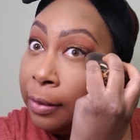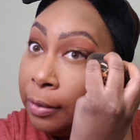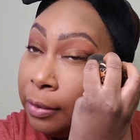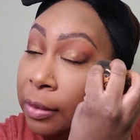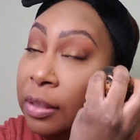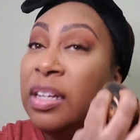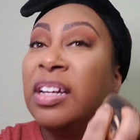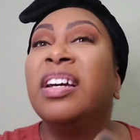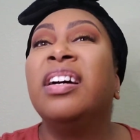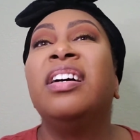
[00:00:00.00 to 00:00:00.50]

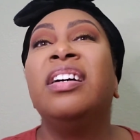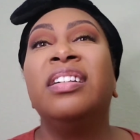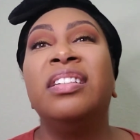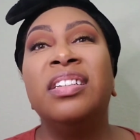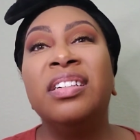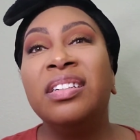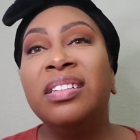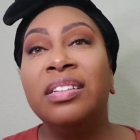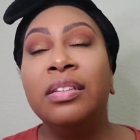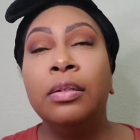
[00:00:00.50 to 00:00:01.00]
the
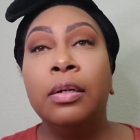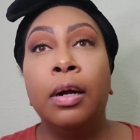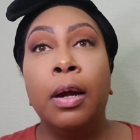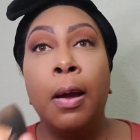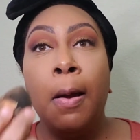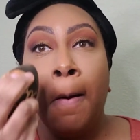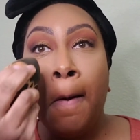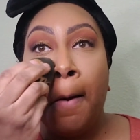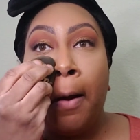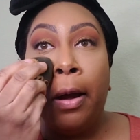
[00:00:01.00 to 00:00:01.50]
color,
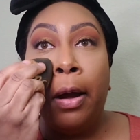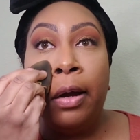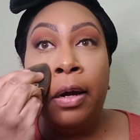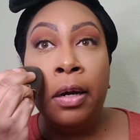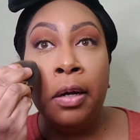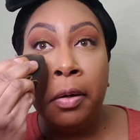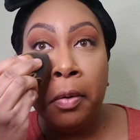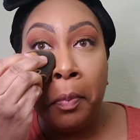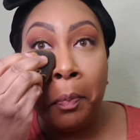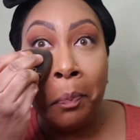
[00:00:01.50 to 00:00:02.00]

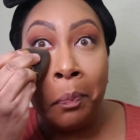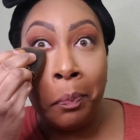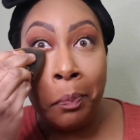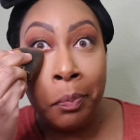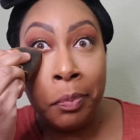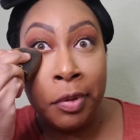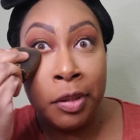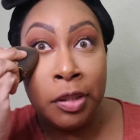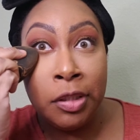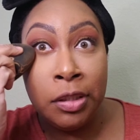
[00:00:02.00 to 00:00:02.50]

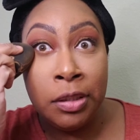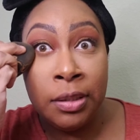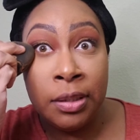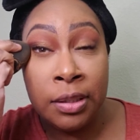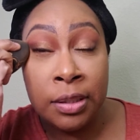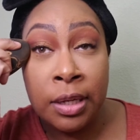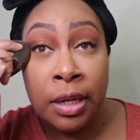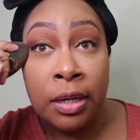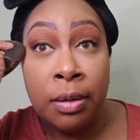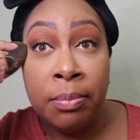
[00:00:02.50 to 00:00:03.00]
but you
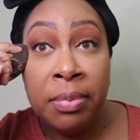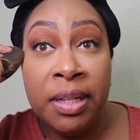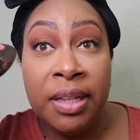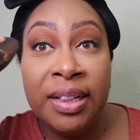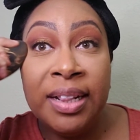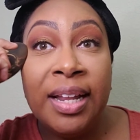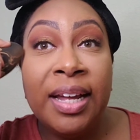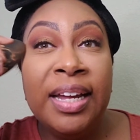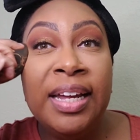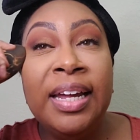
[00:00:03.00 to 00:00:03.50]
just gotta be
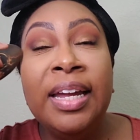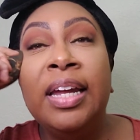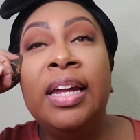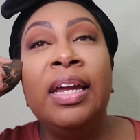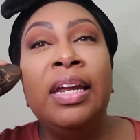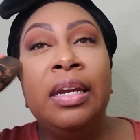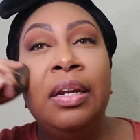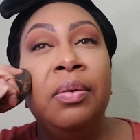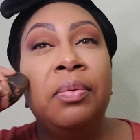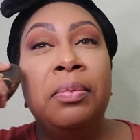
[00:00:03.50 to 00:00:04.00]

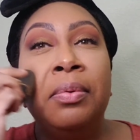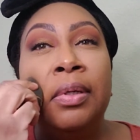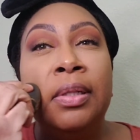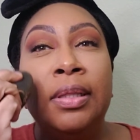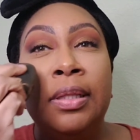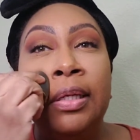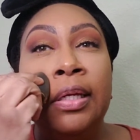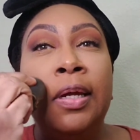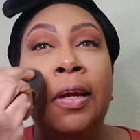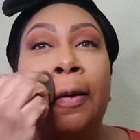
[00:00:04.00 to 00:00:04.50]
light-handed
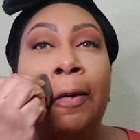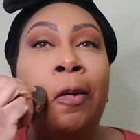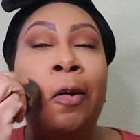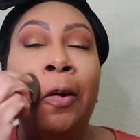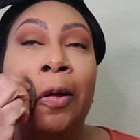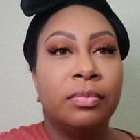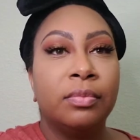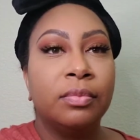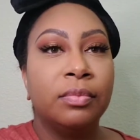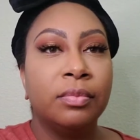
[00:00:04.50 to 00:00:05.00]
with it.